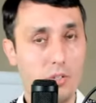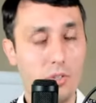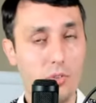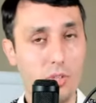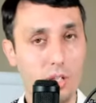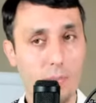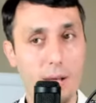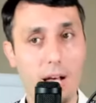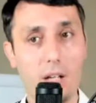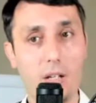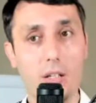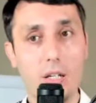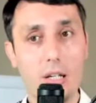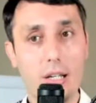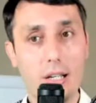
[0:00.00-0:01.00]
So think
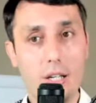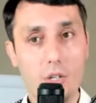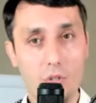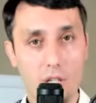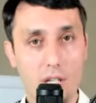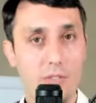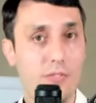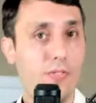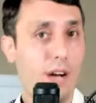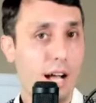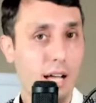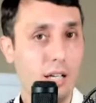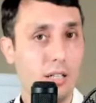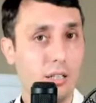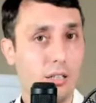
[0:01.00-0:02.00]
about you can
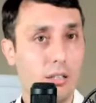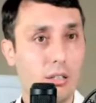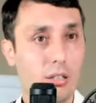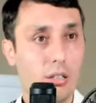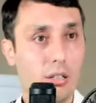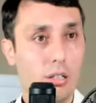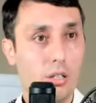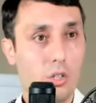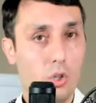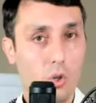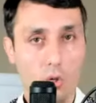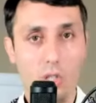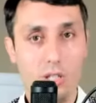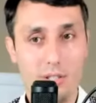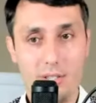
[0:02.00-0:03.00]
file
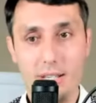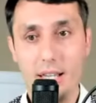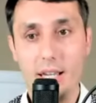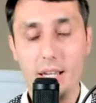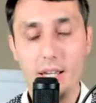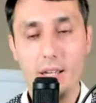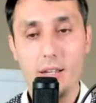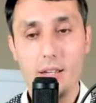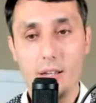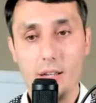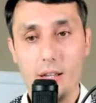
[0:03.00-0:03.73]
your LLC